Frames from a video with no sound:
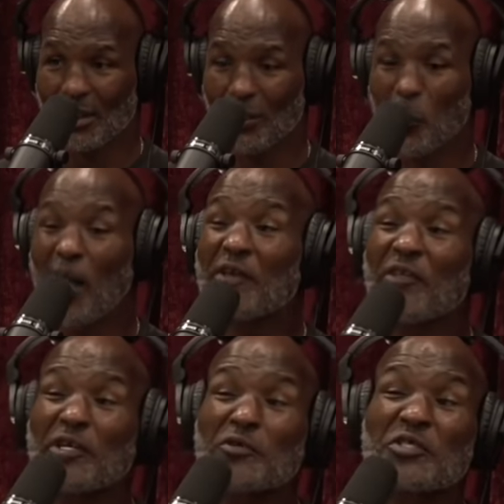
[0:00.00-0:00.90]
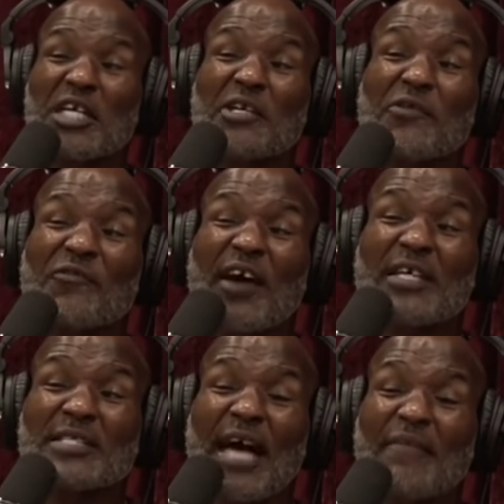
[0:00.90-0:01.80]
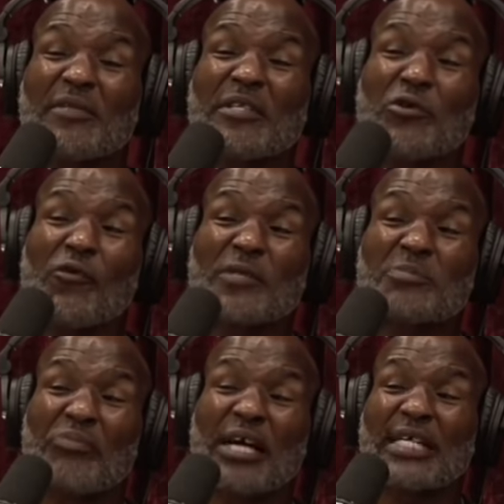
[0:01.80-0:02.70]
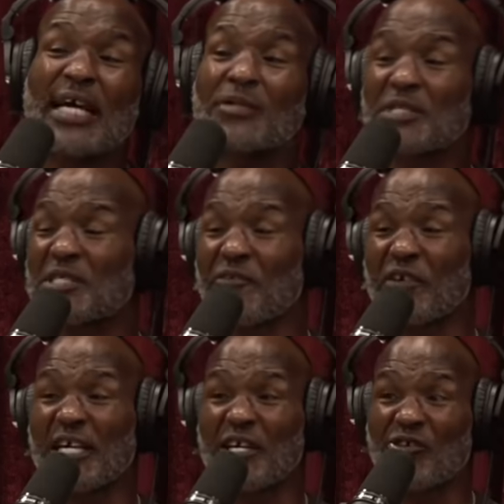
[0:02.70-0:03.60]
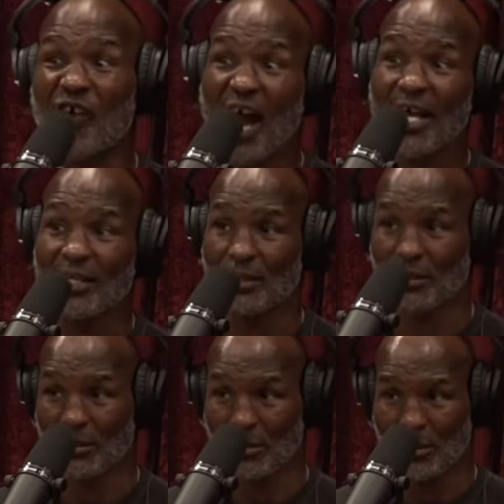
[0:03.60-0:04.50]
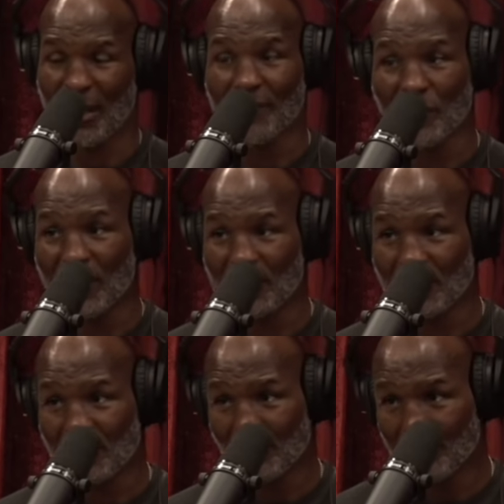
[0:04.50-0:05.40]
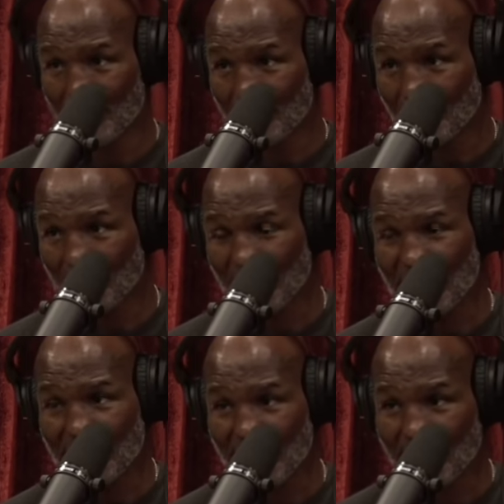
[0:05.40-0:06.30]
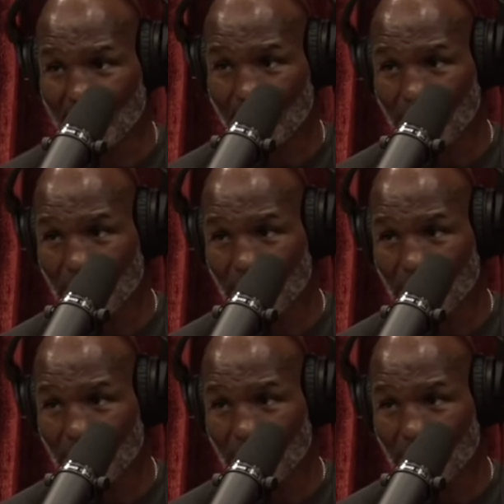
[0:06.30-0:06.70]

why you think you're seeing those fighters having nervous breakdowns in the ring, crying, heavyweight contender,